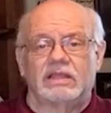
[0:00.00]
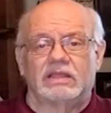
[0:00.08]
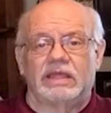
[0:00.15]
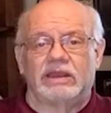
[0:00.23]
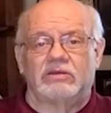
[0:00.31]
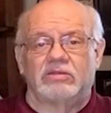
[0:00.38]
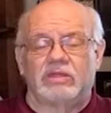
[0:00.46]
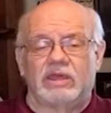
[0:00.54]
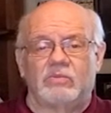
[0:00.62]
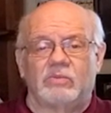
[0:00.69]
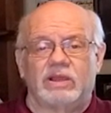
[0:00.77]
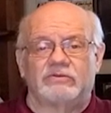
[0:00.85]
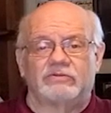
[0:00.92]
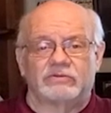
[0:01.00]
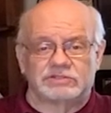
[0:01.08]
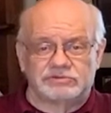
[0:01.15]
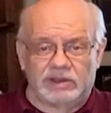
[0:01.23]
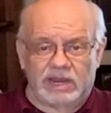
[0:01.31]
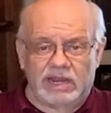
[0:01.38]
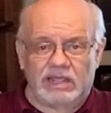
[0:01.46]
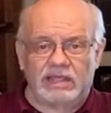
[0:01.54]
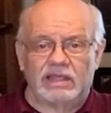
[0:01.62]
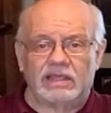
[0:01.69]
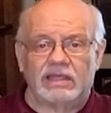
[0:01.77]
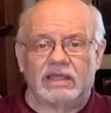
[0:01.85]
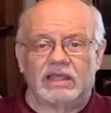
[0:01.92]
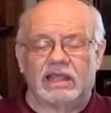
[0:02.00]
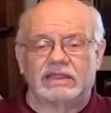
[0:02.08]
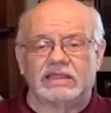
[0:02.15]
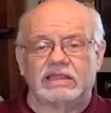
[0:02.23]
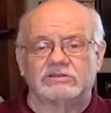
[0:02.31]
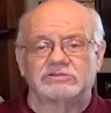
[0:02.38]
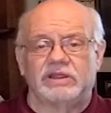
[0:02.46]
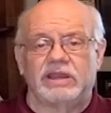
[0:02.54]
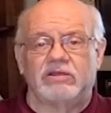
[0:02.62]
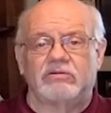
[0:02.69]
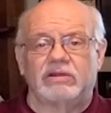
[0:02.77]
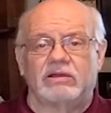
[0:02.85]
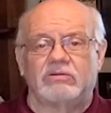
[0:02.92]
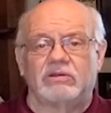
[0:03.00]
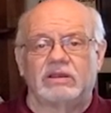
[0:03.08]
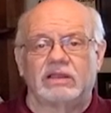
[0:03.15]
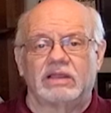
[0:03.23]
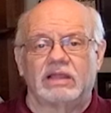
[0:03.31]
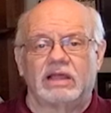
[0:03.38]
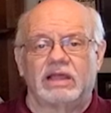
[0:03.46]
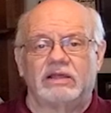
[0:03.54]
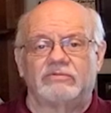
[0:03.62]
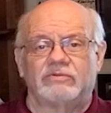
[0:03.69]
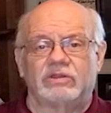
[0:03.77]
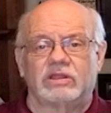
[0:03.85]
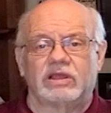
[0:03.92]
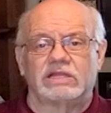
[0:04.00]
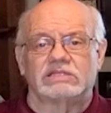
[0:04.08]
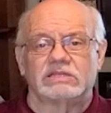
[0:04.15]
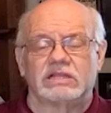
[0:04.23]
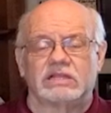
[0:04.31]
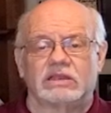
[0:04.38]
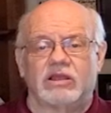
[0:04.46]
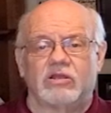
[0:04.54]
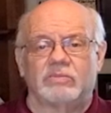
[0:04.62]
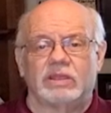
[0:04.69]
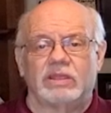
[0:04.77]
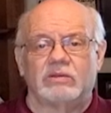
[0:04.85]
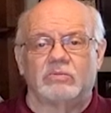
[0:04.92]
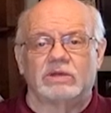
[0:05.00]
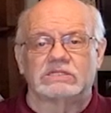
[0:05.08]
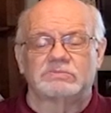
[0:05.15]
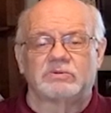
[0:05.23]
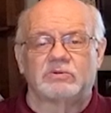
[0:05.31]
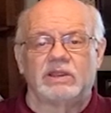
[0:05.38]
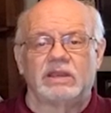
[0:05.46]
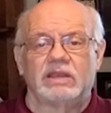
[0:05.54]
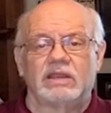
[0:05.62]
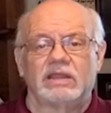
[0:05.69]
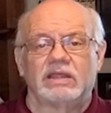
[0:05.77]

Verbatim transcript: later then went for training at their training ground uh, for the Continental Army in West Point,